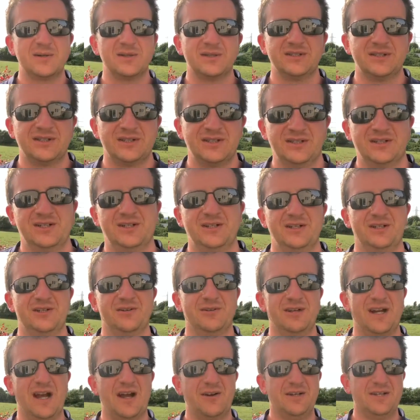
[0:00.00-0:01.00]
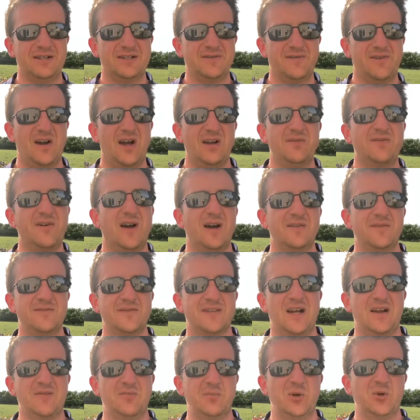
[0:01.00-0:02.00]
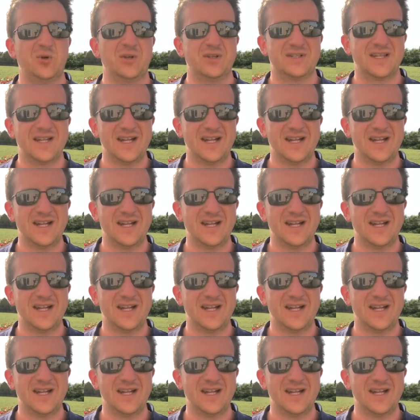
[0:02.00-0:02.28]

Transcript: You now need to find 5 self-builders,